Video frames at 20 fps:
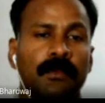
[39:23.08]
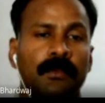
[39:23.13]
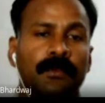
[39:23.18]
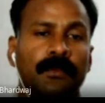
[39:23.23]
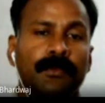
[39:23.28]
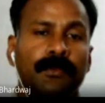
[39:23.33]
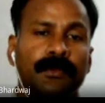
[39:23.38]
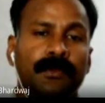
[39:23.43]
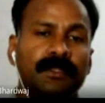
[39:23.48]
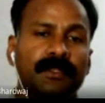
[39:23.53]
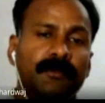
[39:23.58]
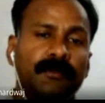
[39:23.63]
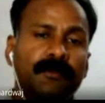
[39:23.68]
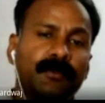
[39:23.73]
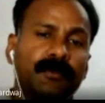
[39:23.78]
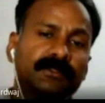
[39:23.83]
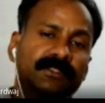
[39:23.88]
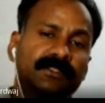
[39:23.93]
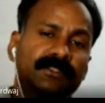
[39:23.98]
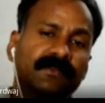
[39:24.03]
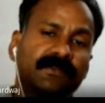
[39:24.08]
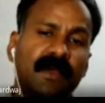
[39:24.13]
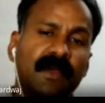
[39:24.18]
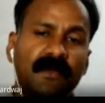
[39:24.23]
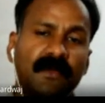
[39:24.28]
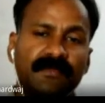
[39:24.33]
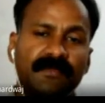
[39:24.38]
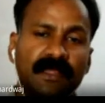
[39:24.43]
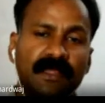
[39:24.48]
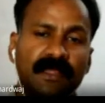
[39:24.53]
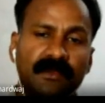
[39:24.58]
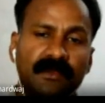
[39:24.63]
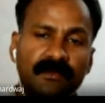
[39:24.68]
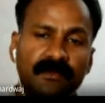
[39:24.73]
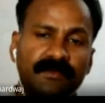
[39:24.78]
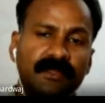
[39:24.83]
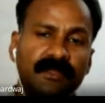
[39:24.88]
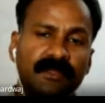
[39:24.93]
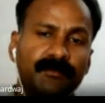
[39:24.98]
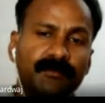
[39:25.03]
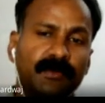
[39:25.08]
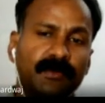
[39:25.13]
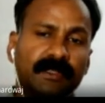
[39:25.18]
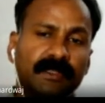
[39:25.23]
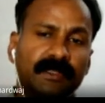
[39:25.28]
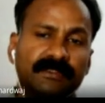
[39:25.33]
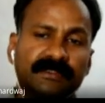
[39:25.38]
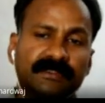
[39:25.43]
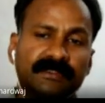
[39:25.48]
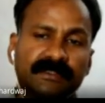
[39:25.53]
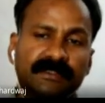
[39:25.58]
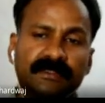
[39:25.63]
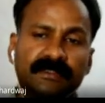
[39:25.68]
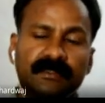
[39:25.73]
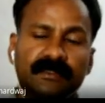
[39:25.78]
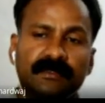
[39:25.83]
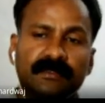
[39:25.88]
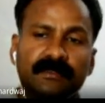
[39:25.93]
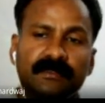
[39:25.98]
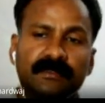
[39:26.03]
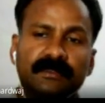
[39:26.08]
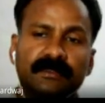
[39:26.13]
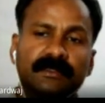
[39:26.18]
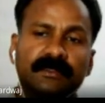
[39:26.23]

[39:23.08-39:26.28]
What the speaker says: During the positive half cycle of the input AC signal,